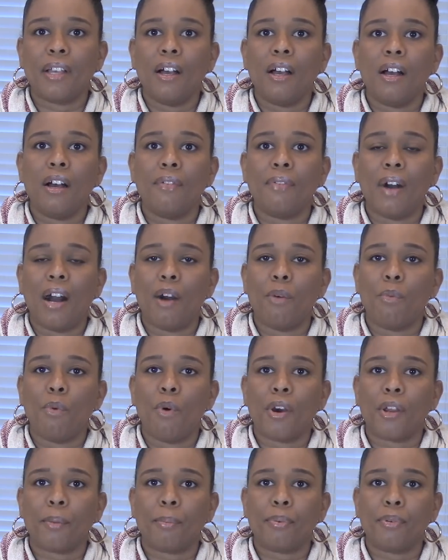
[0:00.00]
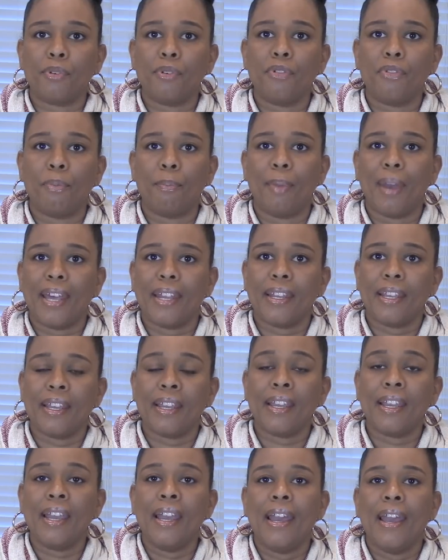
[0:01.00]
of waterproof
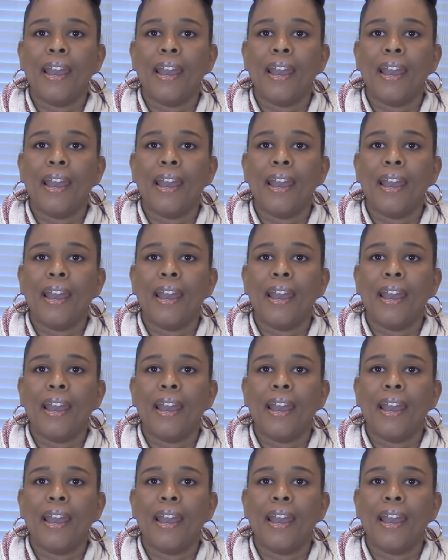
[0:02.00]
bedding